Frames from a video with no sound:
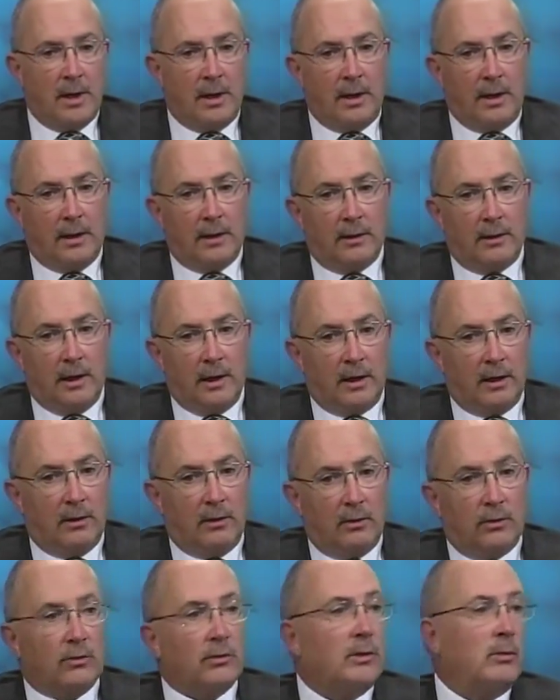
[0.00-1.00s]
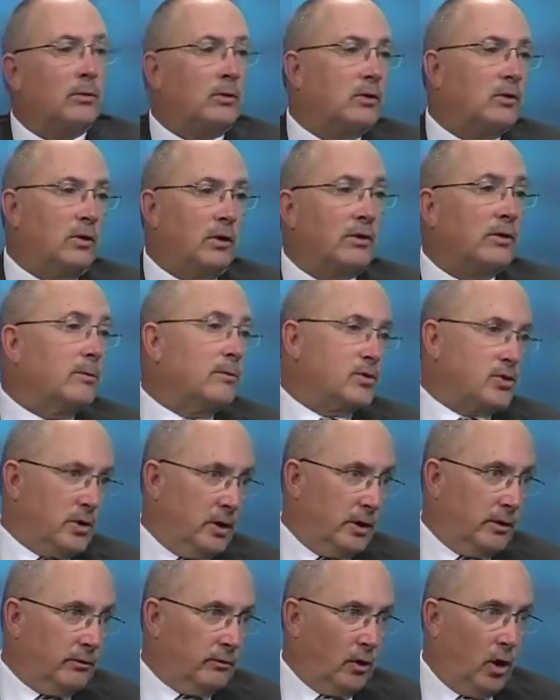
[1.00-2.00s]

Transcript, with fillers: And they usually will cook themselves.